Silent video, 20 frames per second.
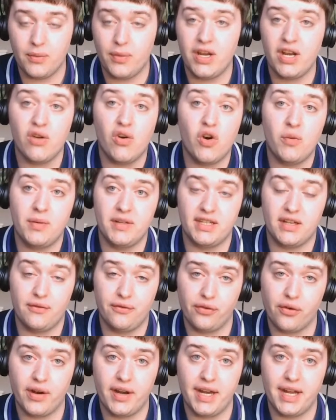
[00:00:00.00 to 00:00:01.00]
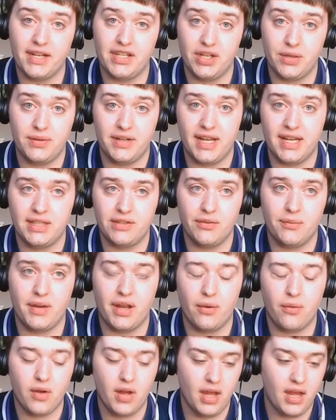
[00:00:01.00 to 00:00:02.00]
The window opens on Friday, two days from
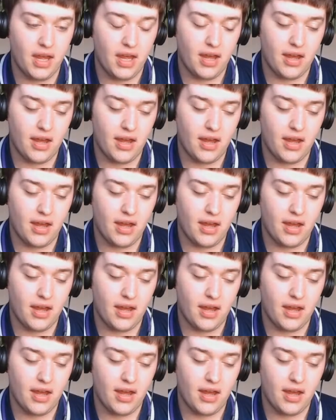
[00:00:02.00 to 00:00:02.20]
now.